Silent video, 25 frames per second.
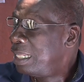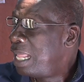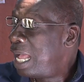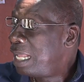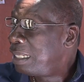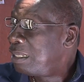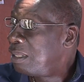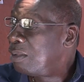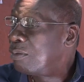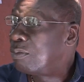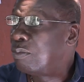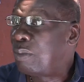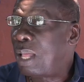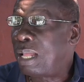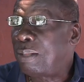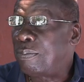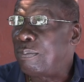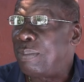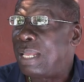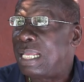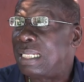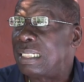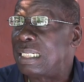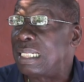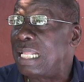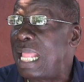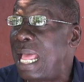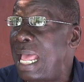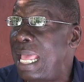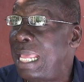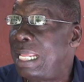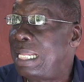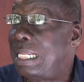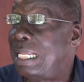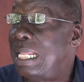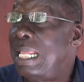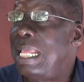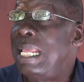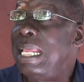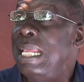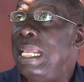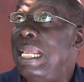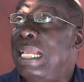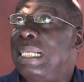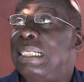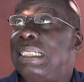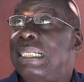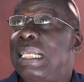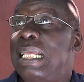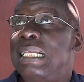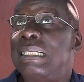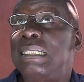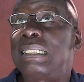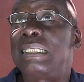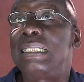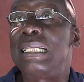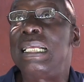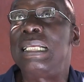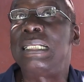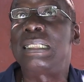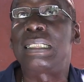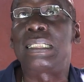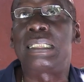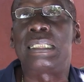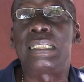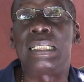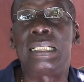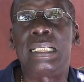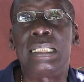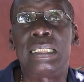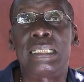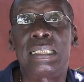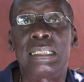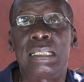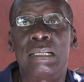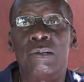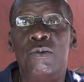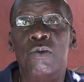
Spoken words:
That bass line is